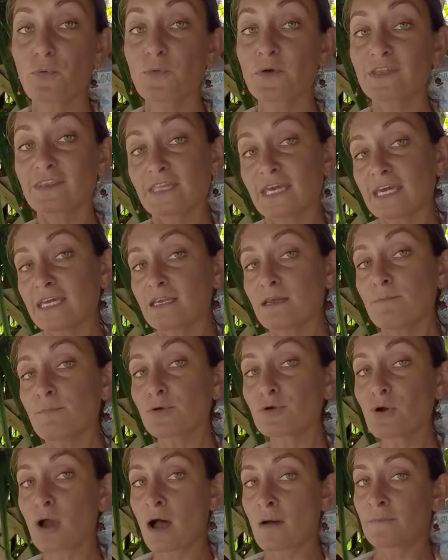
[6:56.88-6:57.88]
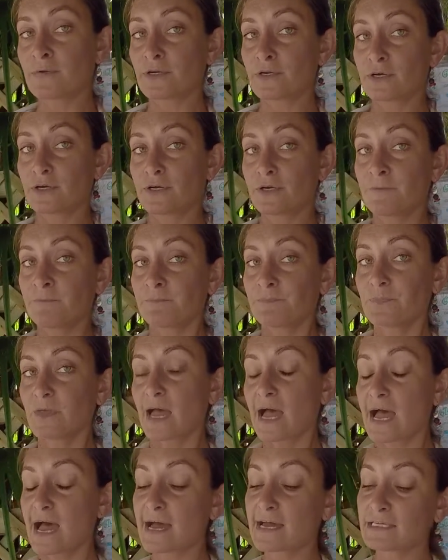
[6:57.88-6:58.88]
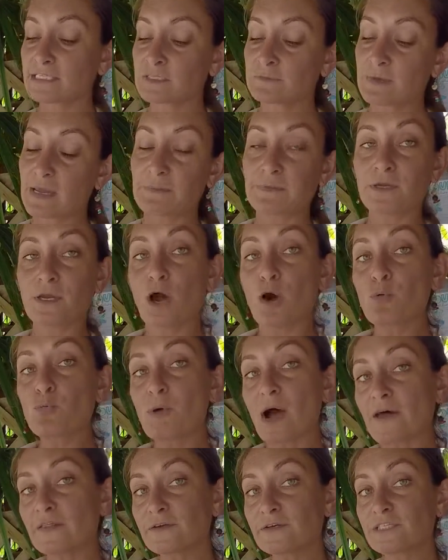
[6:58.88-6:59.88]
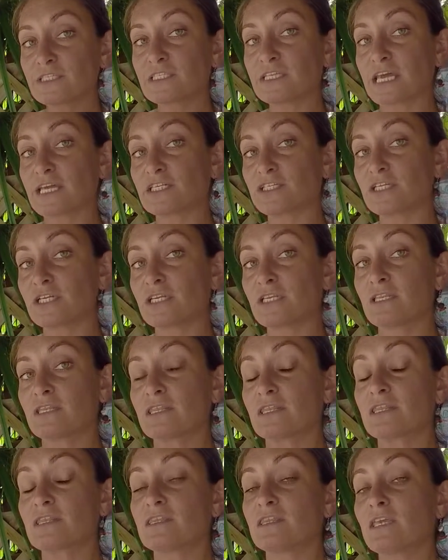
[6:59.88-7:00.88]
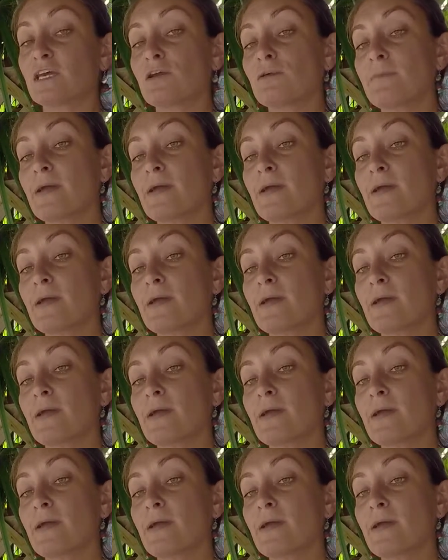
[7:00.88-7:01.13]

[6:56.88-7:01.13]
within a barometer at maybe a weather station, they're